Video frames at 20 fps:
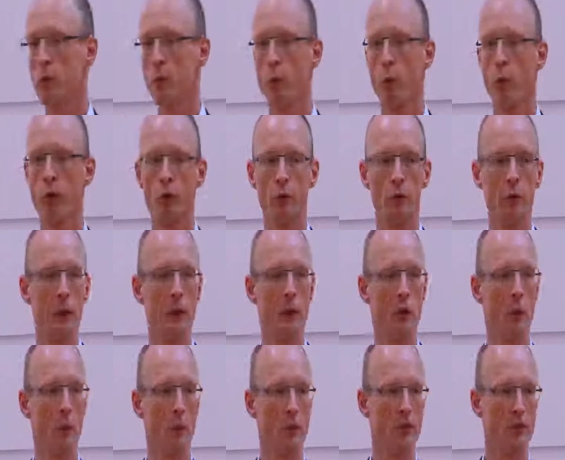support to the
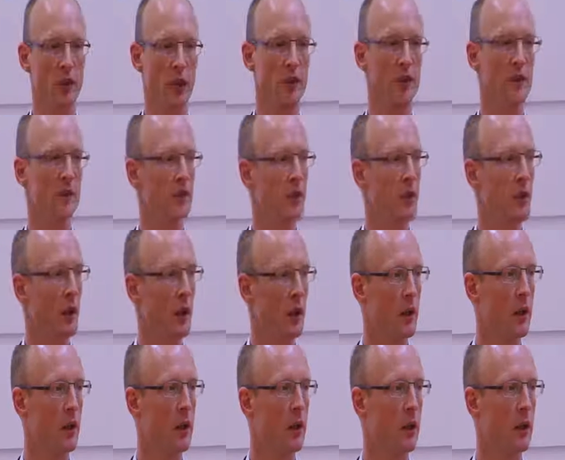economic sectors that are
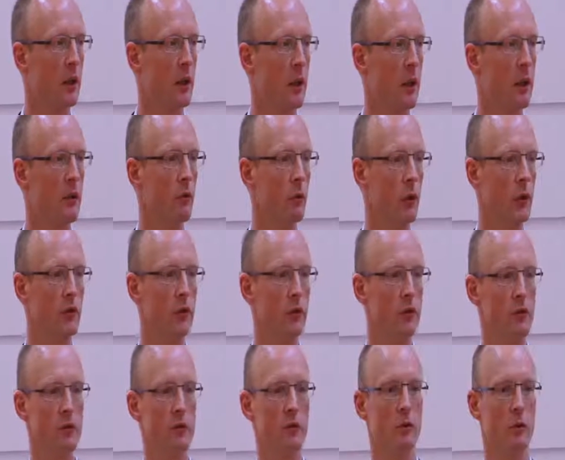key in
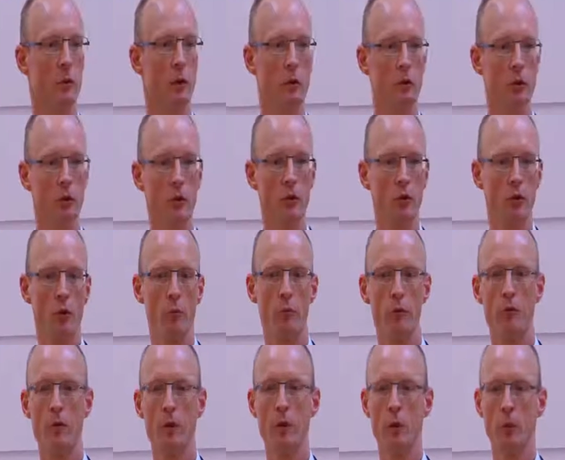regions, also in
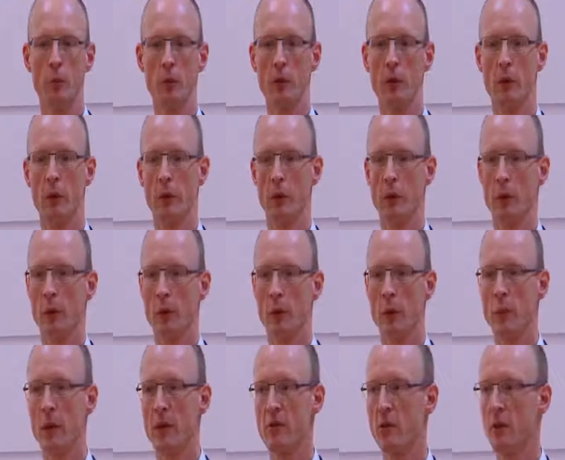terms of their human
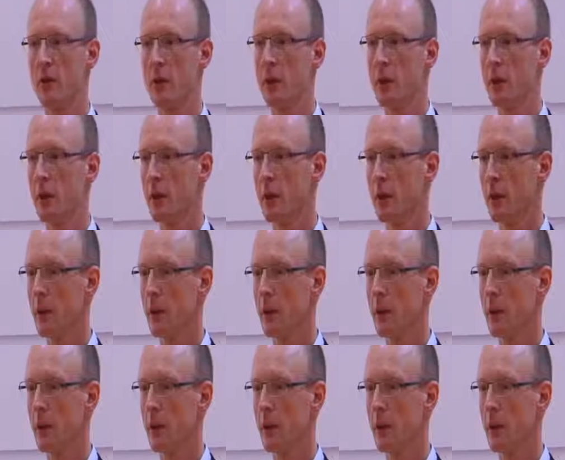capacity